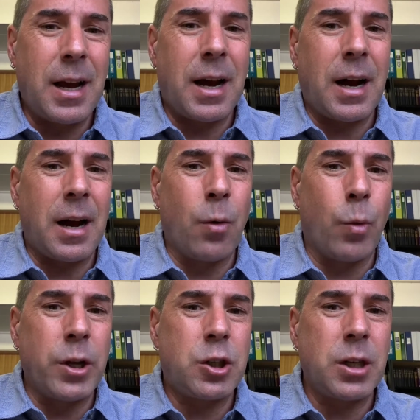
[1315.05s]

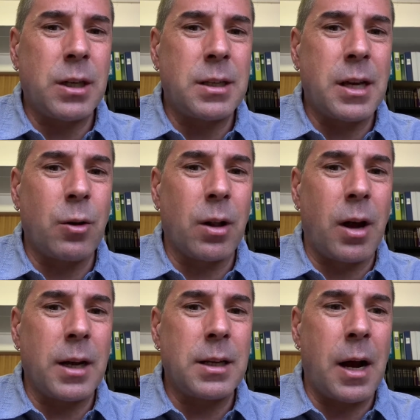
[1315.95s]
which is
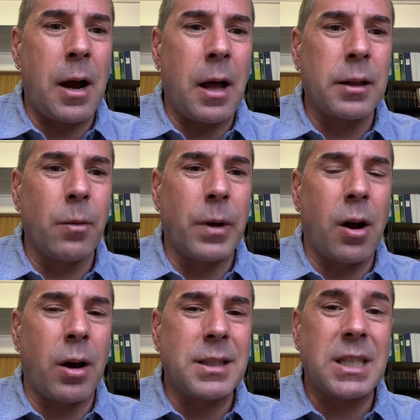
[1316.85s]
outlined a little bit
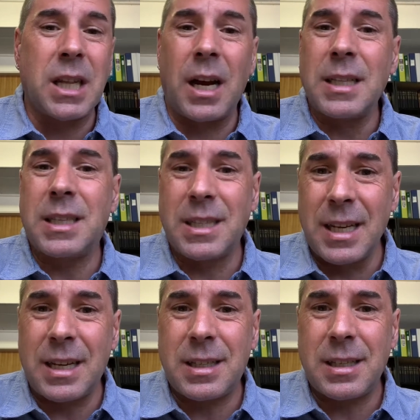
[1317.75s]
on slide
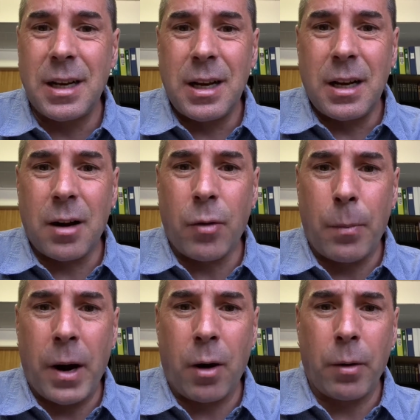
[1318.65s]
6 of the
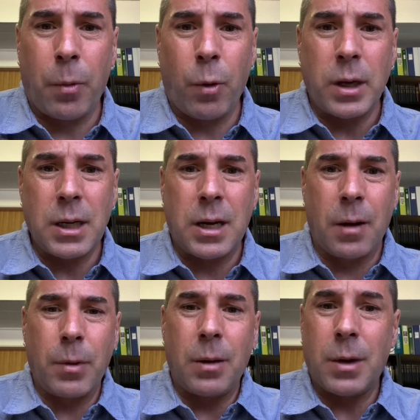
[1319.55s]
PowerPoint
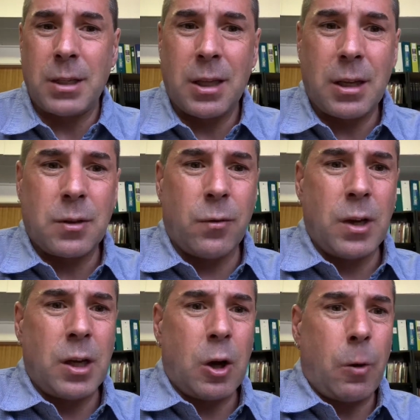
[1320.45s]
accompaniment to this
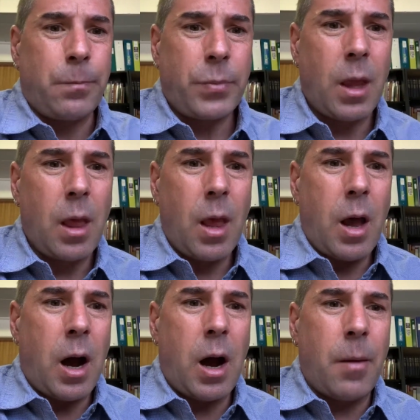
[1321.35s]
video.
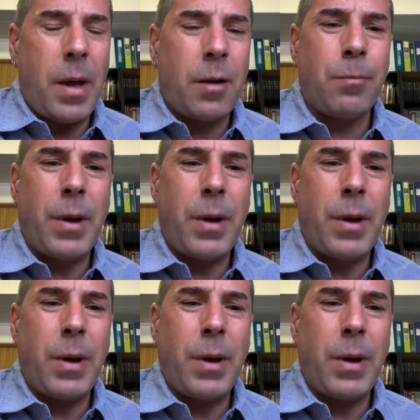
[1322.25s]
And